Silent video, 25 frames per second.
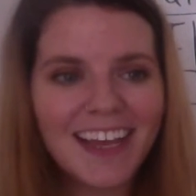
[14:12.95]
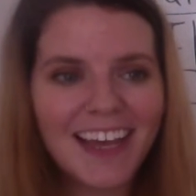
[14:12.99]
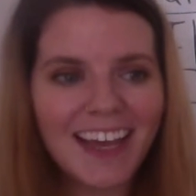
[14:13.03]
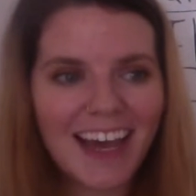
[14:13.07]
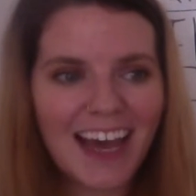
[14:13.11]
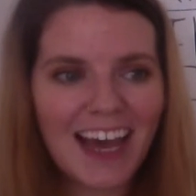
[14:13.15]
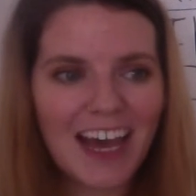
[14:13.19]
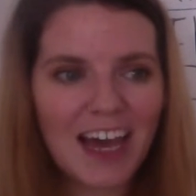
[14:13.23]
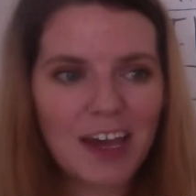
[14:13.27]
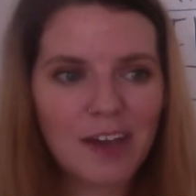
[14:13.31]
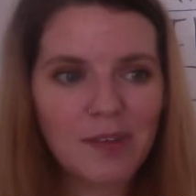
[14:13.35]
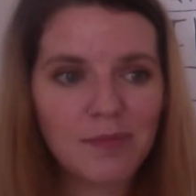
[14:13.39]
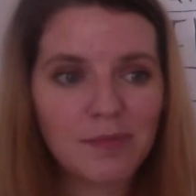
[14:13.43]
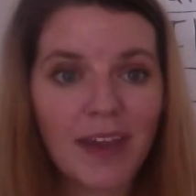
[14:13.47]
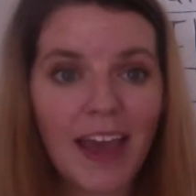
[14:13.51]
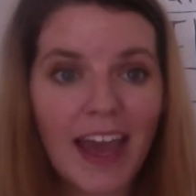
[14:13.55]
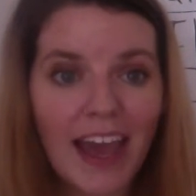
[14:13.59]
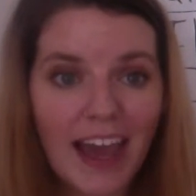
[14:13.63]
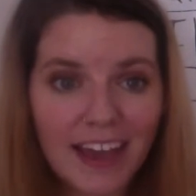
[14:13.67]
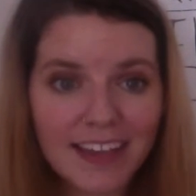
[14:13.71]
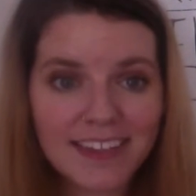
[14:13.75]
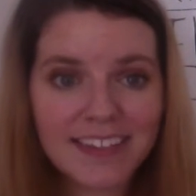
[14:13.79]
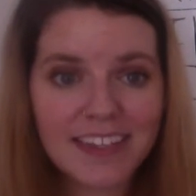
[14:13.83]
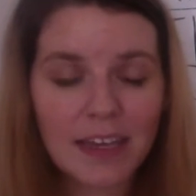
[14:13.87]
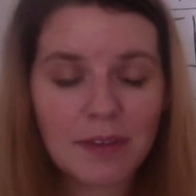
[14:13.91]

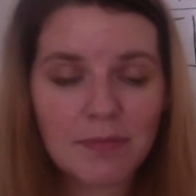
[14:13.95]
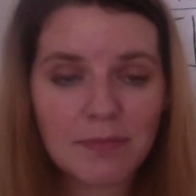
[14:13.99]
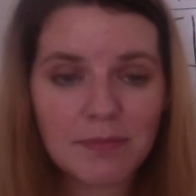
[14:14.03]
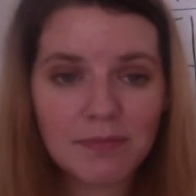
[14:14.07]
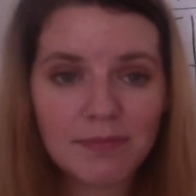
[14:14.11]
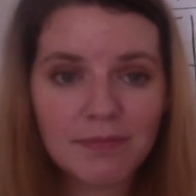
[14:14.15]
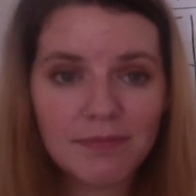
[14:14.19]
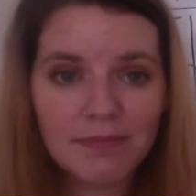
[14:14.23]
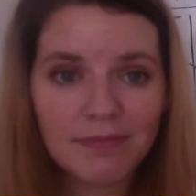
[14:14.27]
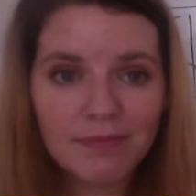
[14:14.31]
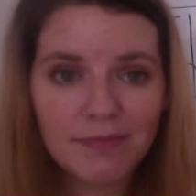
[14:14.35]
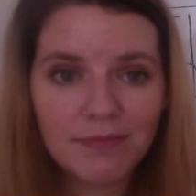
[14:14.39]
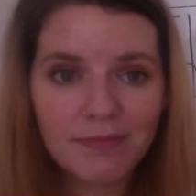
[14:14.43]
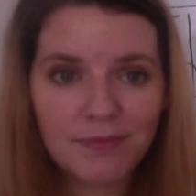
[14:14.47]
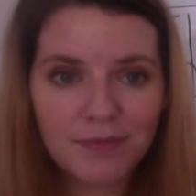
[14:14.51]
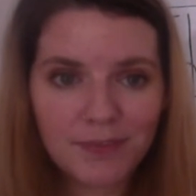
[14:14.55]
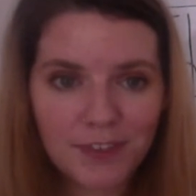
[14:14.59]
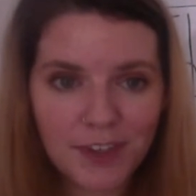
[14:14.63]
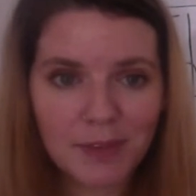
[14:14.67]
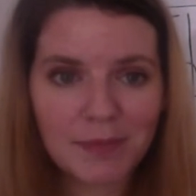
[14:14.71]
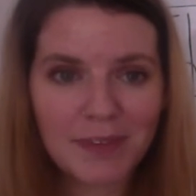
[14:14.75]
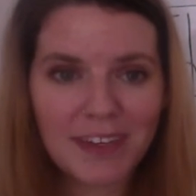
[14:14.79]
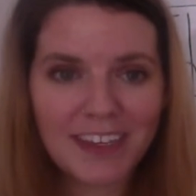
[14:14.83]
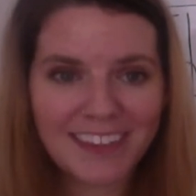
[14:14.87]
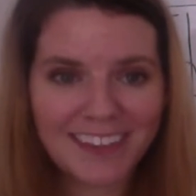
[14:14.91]
as I'm
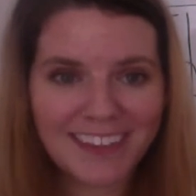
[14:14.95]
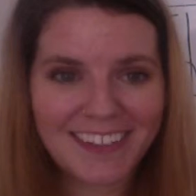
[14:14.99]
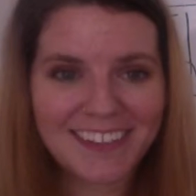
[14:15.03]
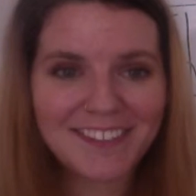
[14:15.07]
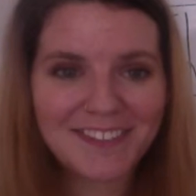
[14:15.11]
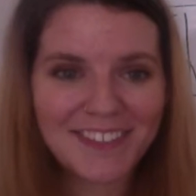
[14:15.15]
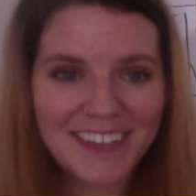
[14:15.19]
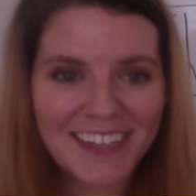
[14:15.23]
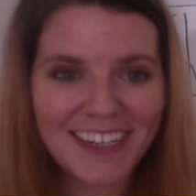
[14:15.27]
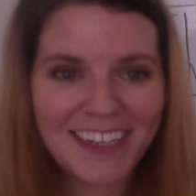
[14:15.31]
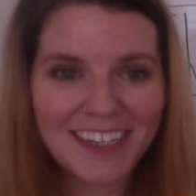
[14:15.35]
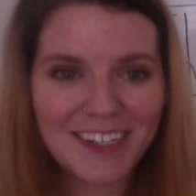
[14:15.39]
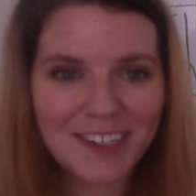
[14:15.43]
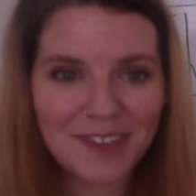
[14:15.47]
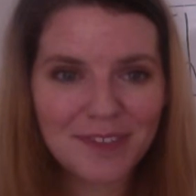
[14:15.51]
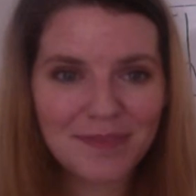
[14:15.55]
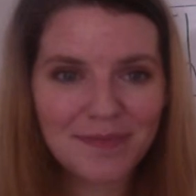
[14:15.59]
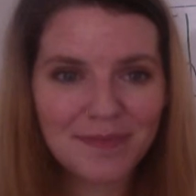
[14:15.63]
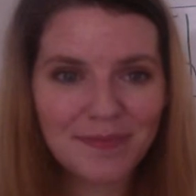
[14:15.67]
filming this video.